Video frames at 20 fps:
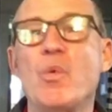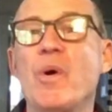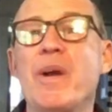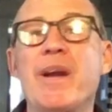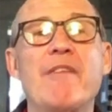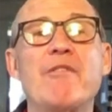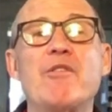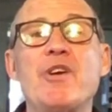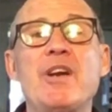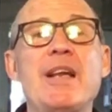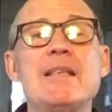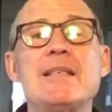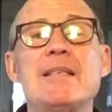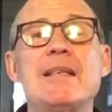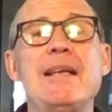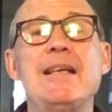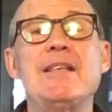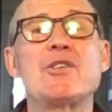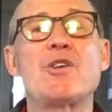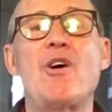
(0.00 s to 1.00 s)
Whatever it is
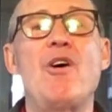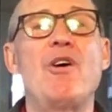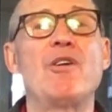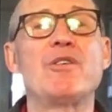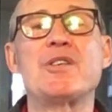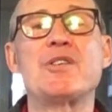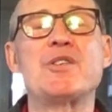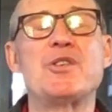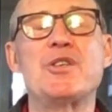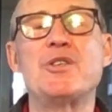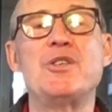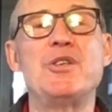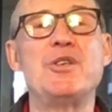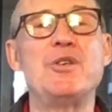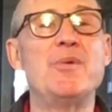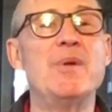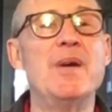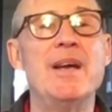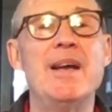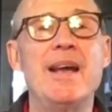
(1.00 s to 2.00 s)
that He's called us to
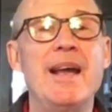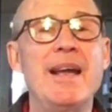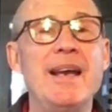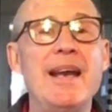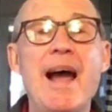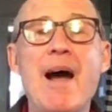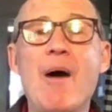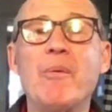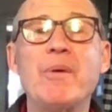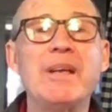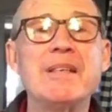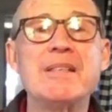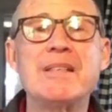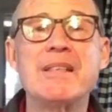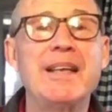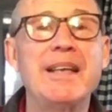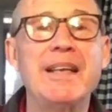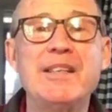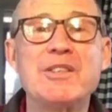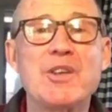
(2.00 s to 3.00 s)
do and how it is
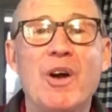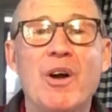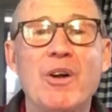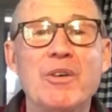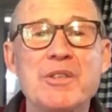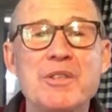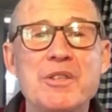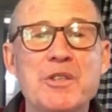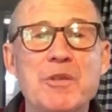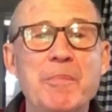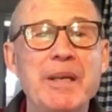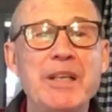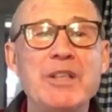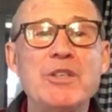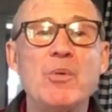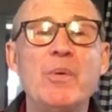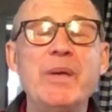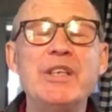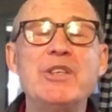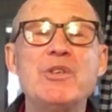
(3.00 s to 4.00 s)
that He's called us to be,
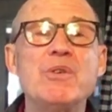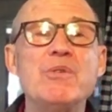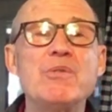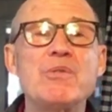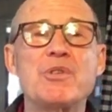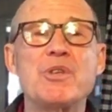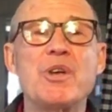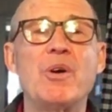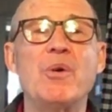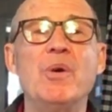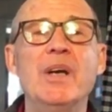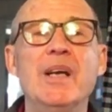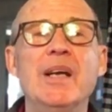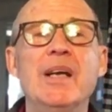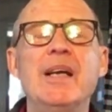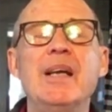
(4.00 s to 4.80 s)
do we do so